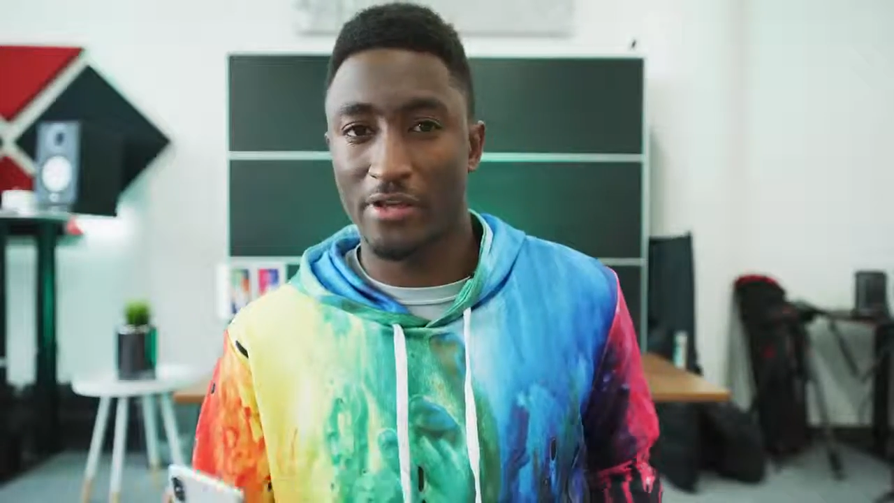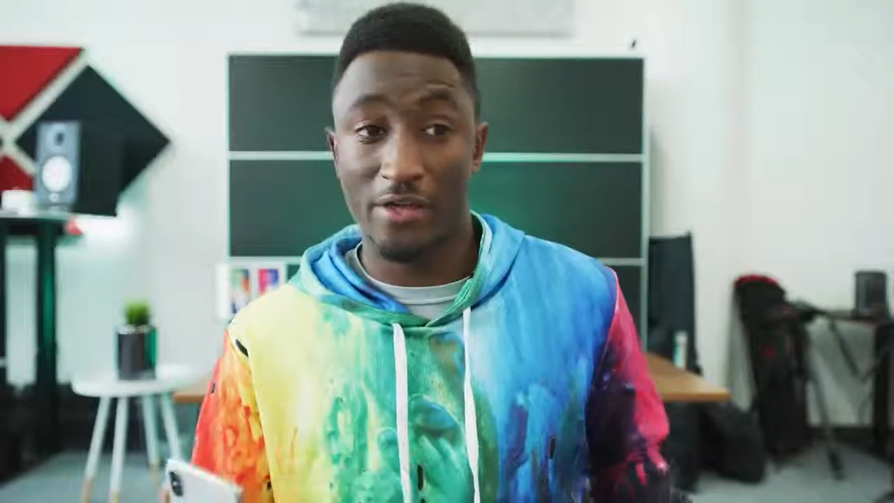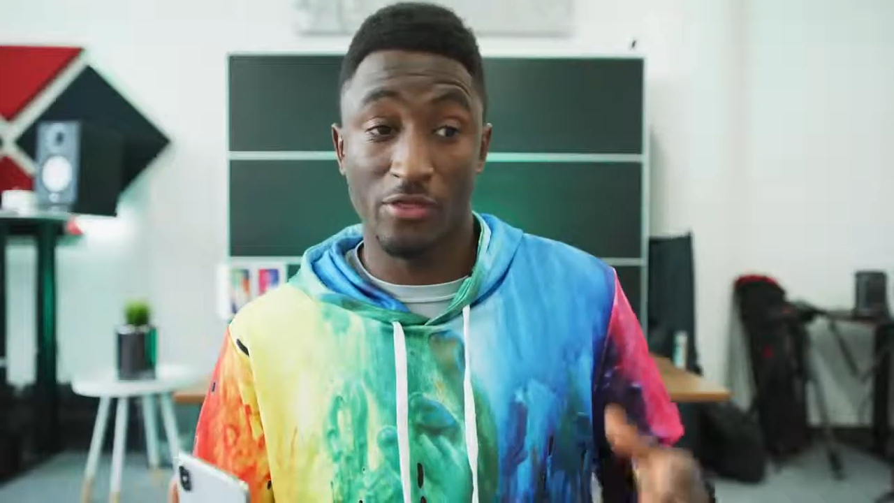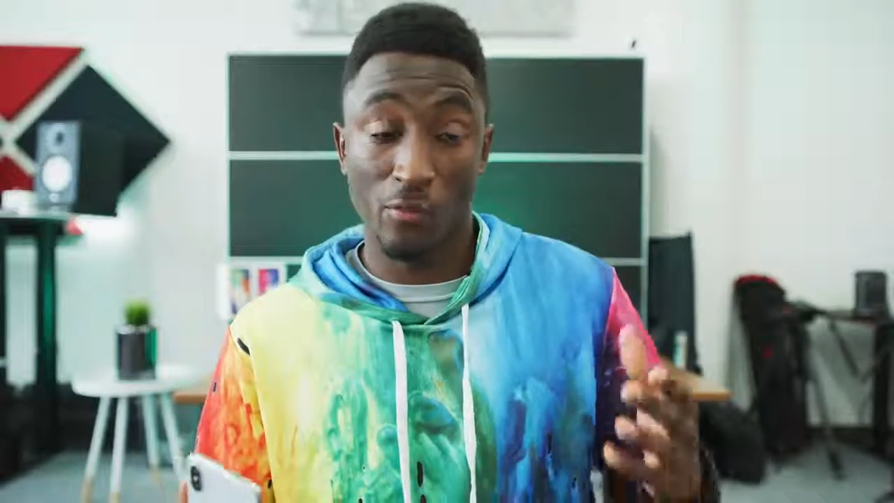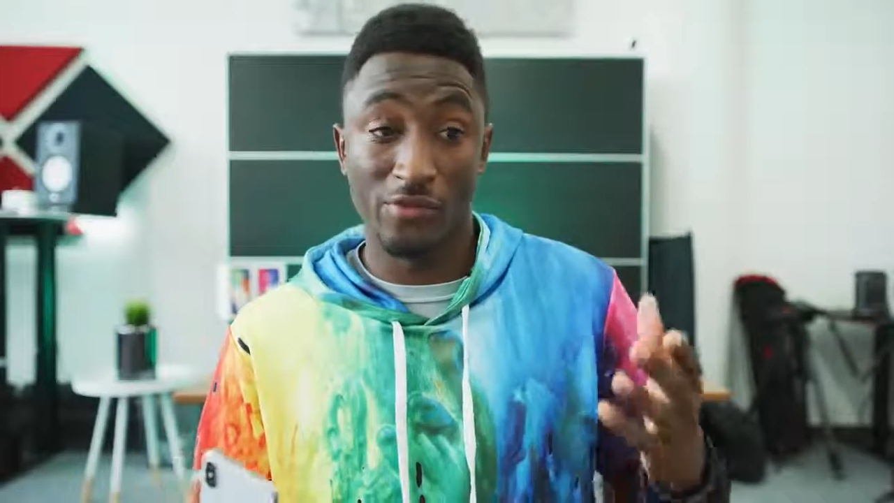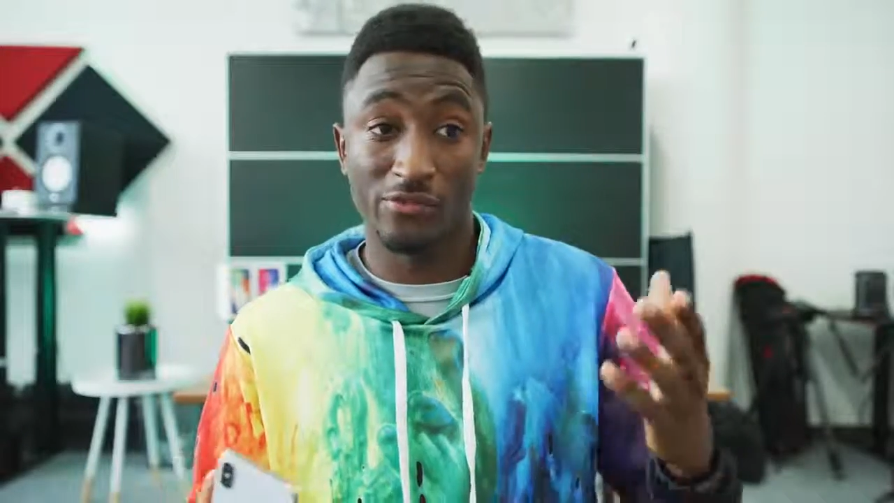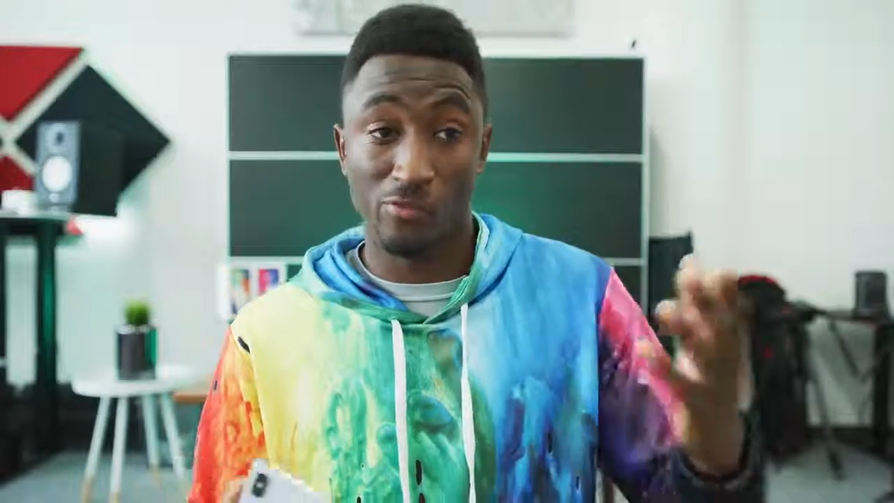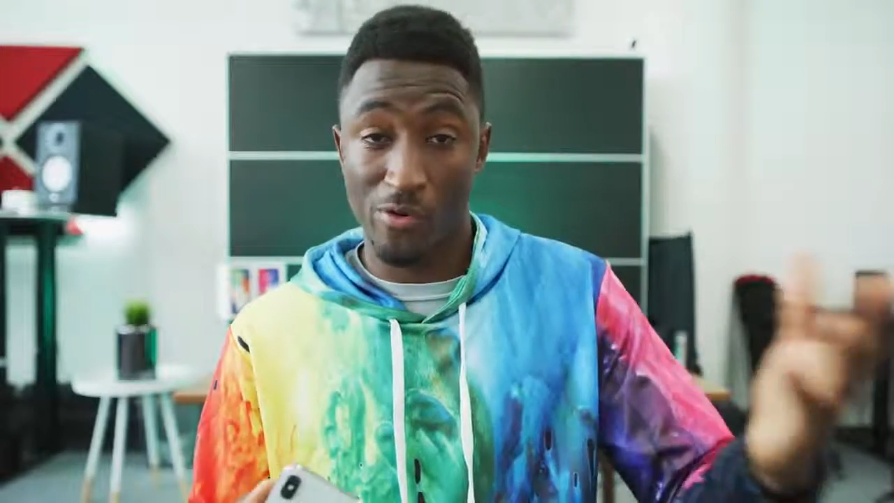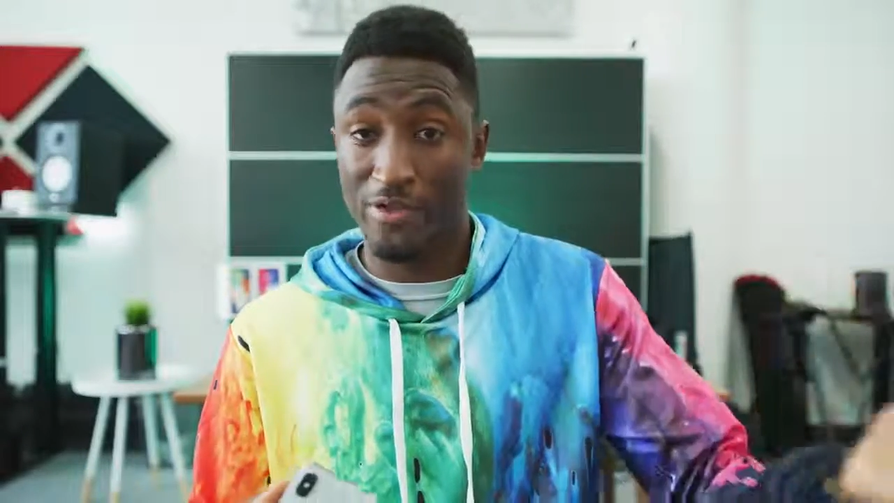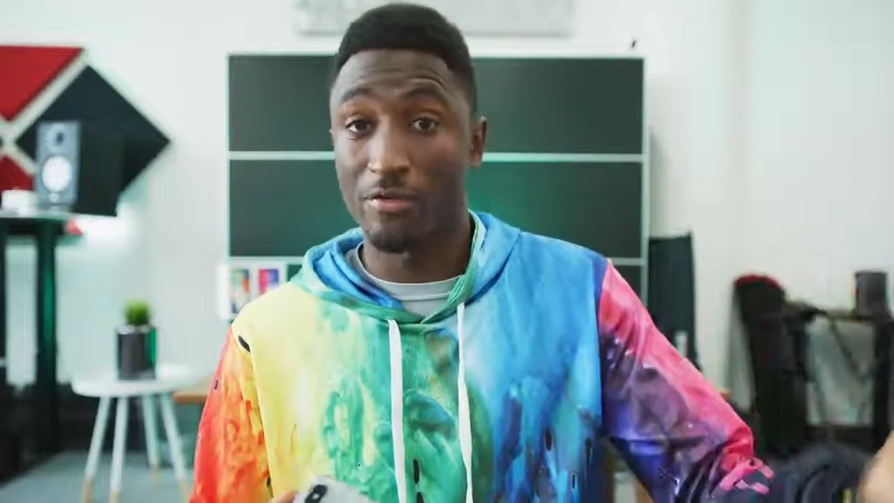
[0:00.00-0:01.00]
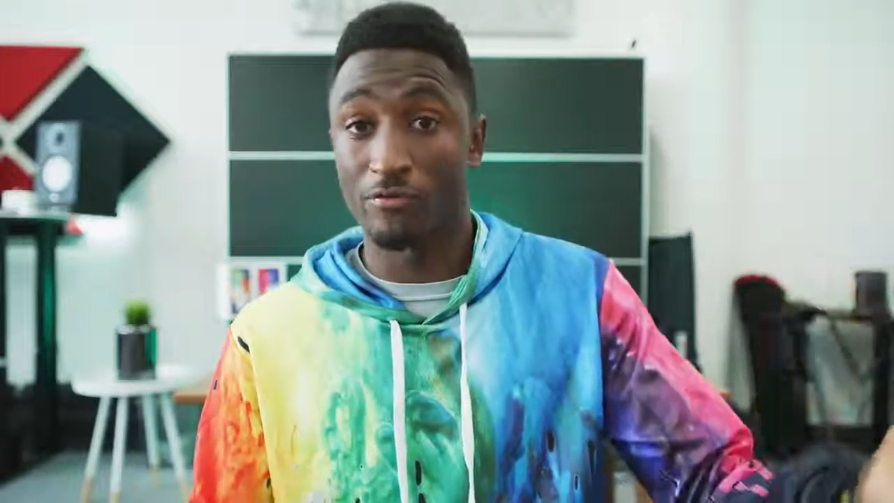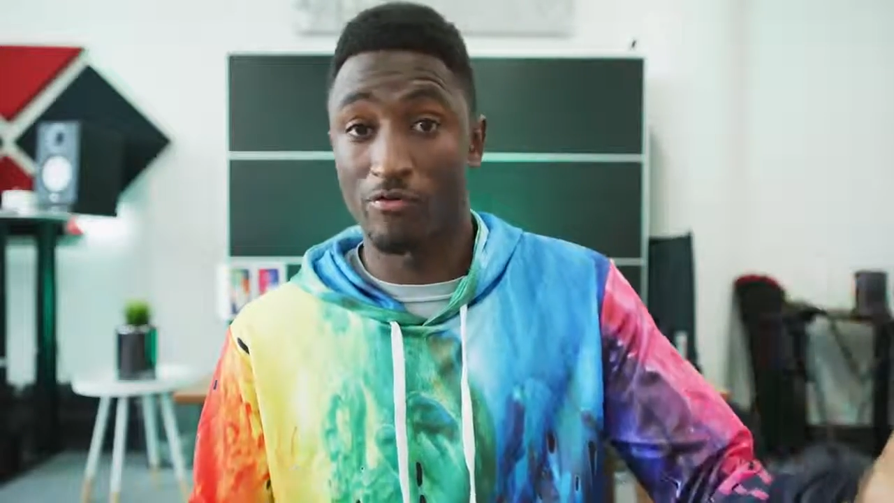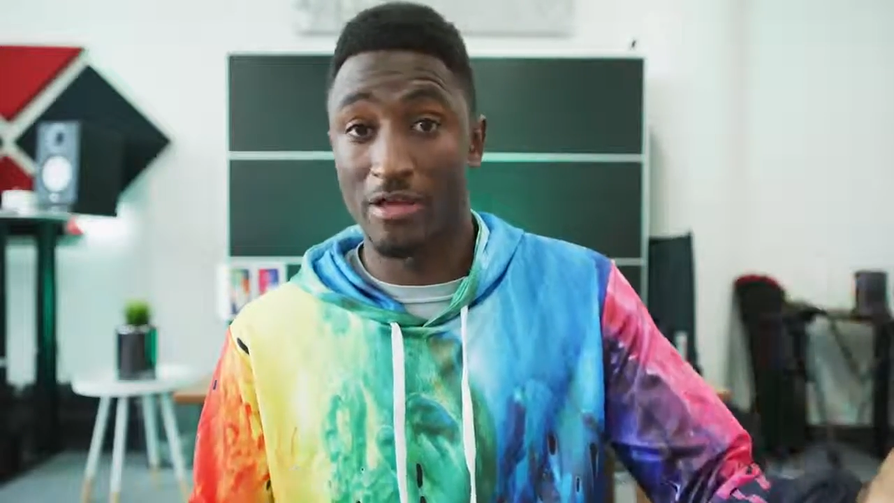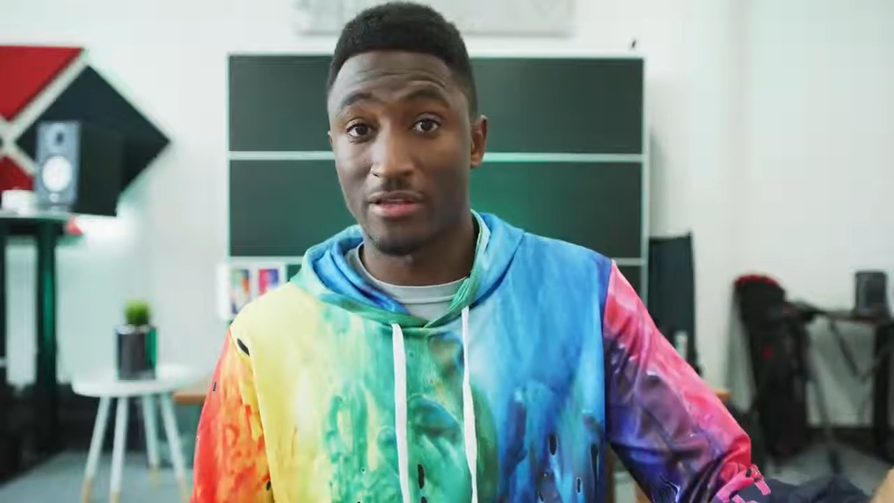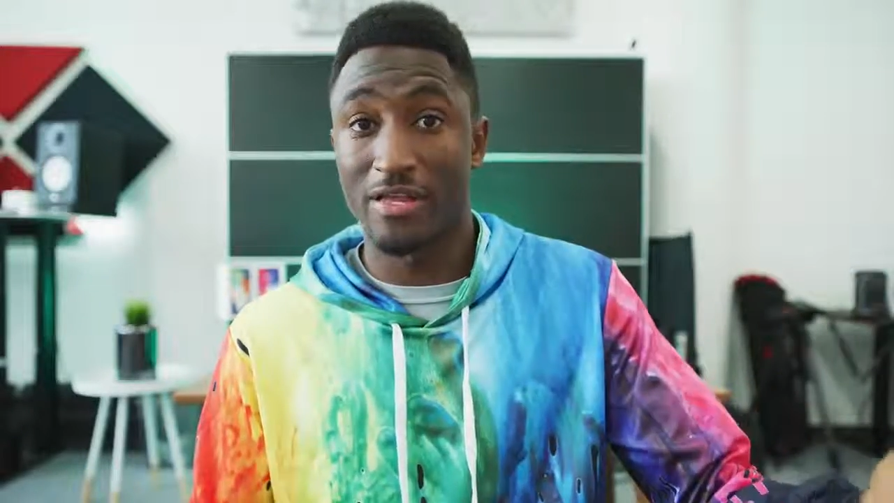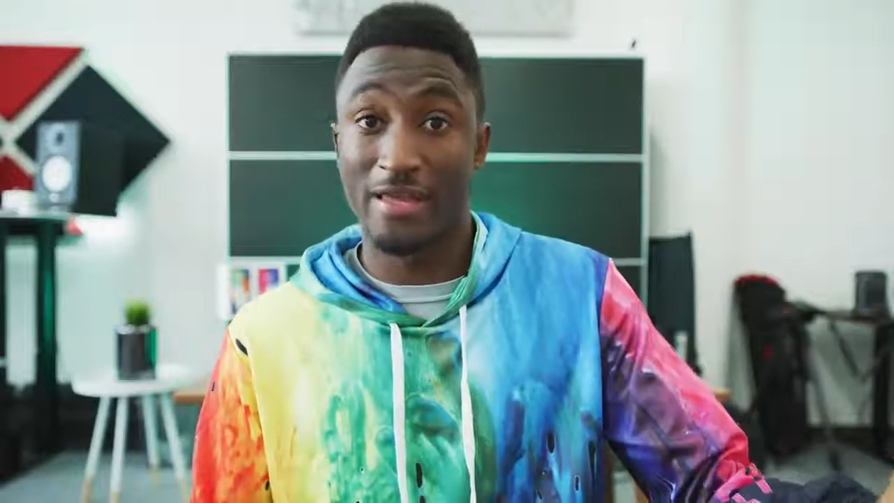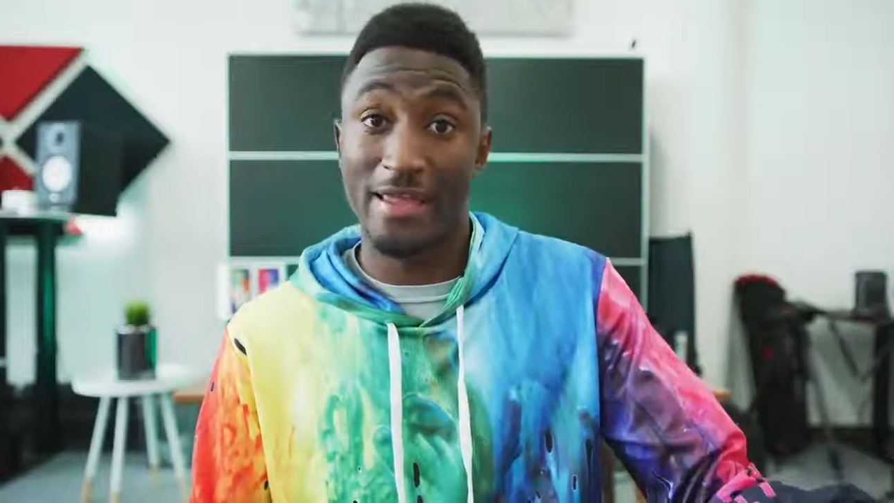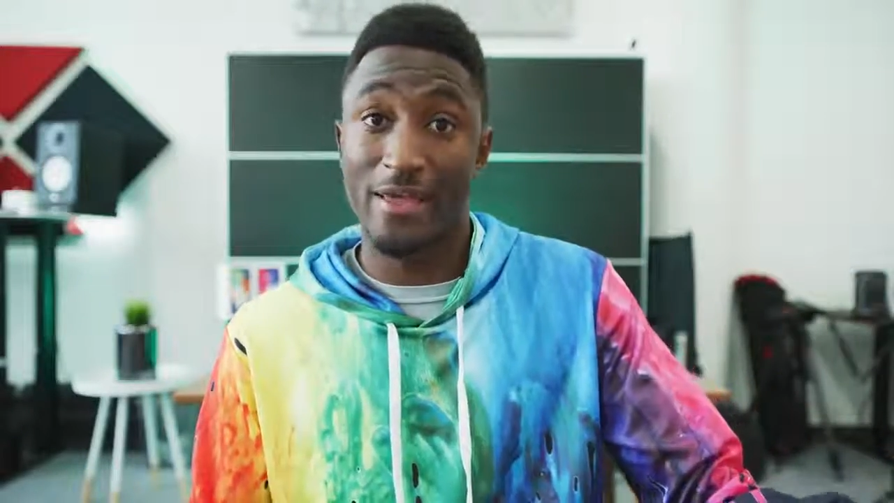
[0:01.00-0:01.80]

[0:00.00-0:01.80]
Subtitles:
again, the ones where the infrared light can